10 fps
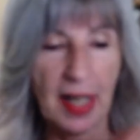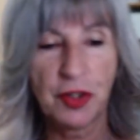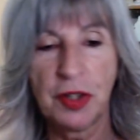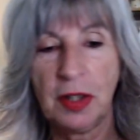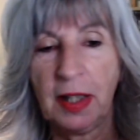
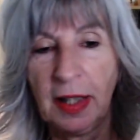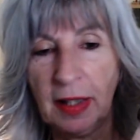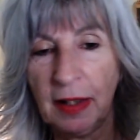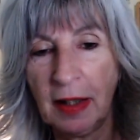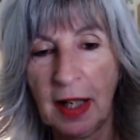
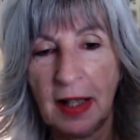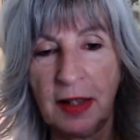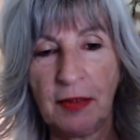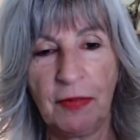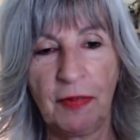actually
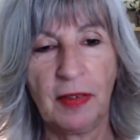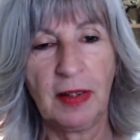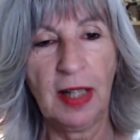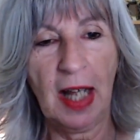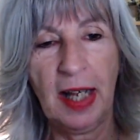kind of
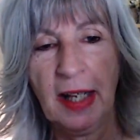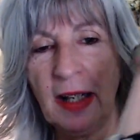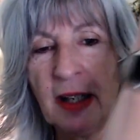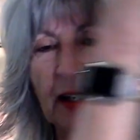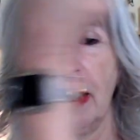
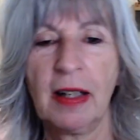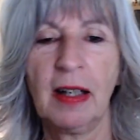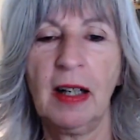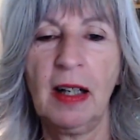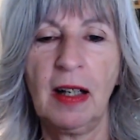like
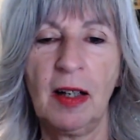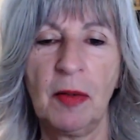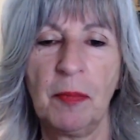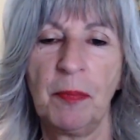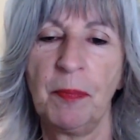
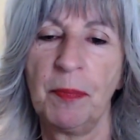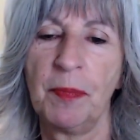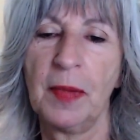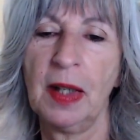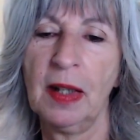
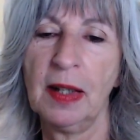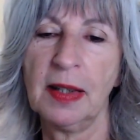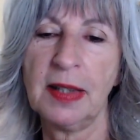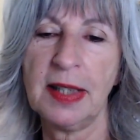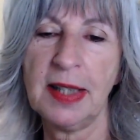
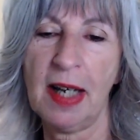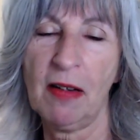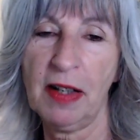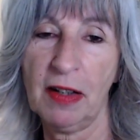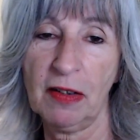the detail
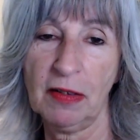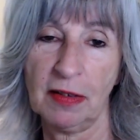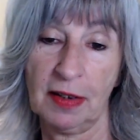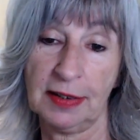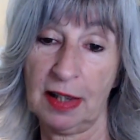here
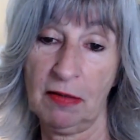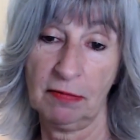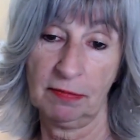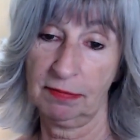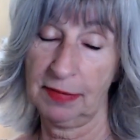because
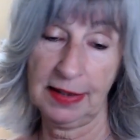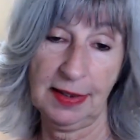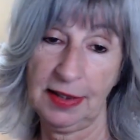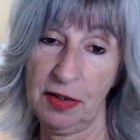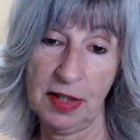this
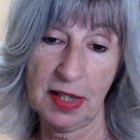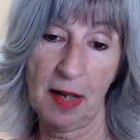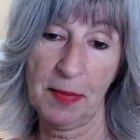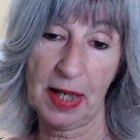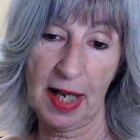is the only
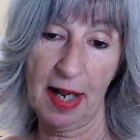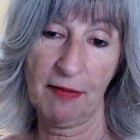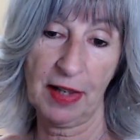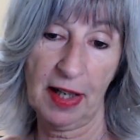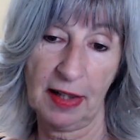top that I
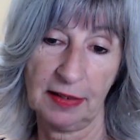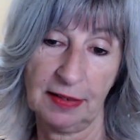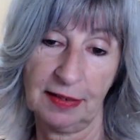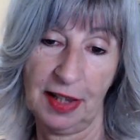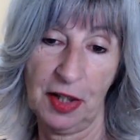have that
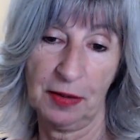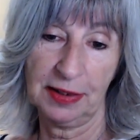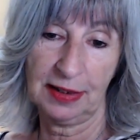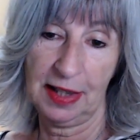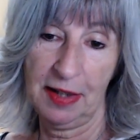has, a
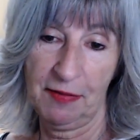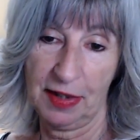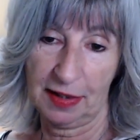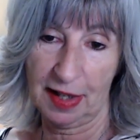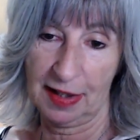sleeve
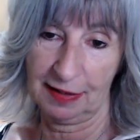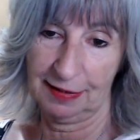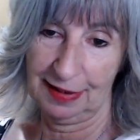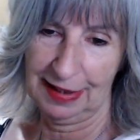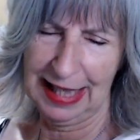that kind of
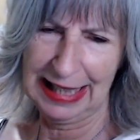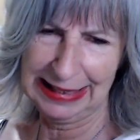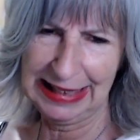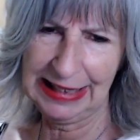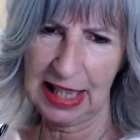
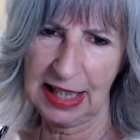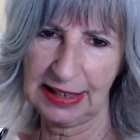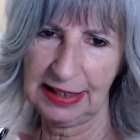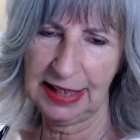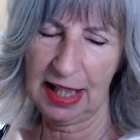has this kind of
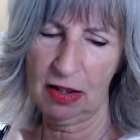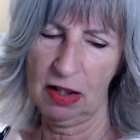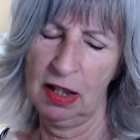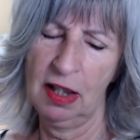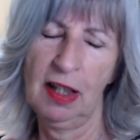detail.
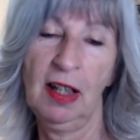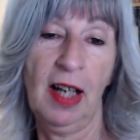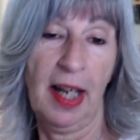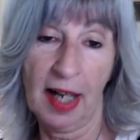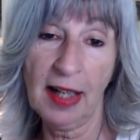
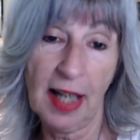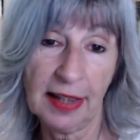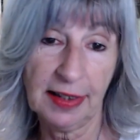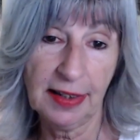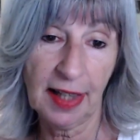And I
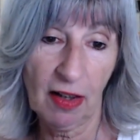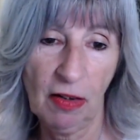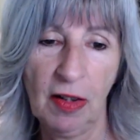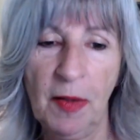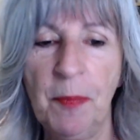like detail.
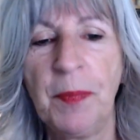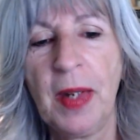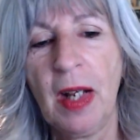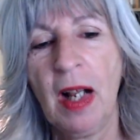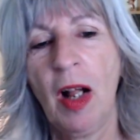
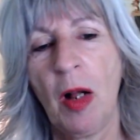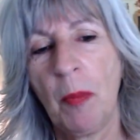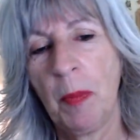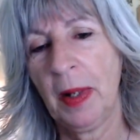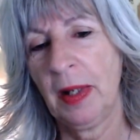
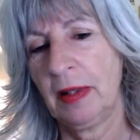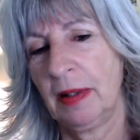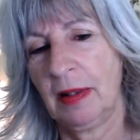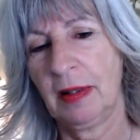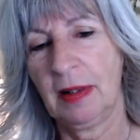But
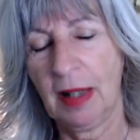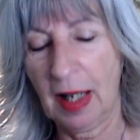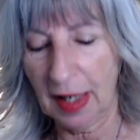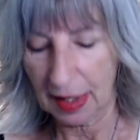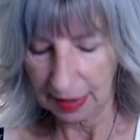
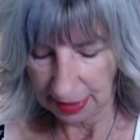I gotta